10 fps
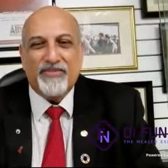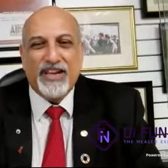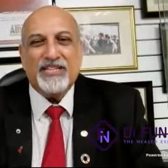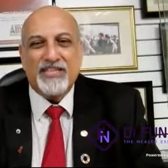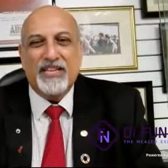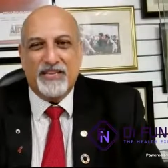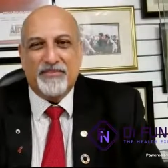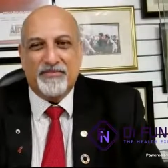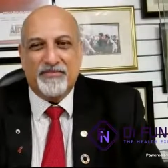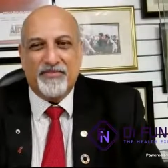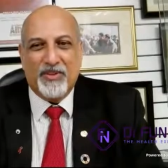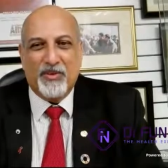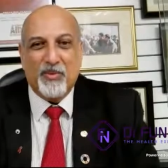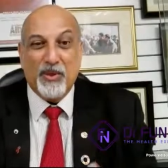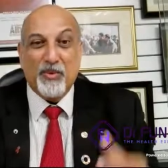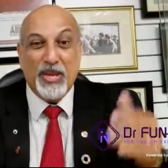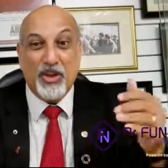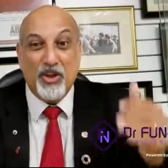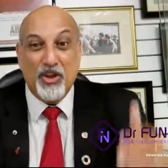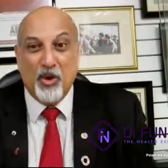vaccine where
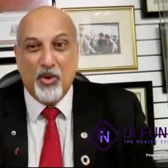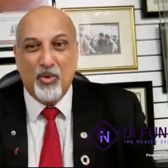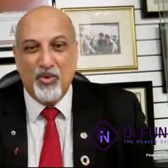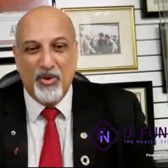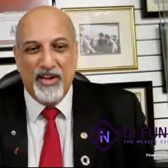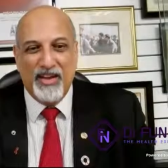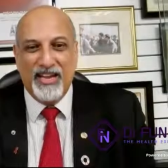we know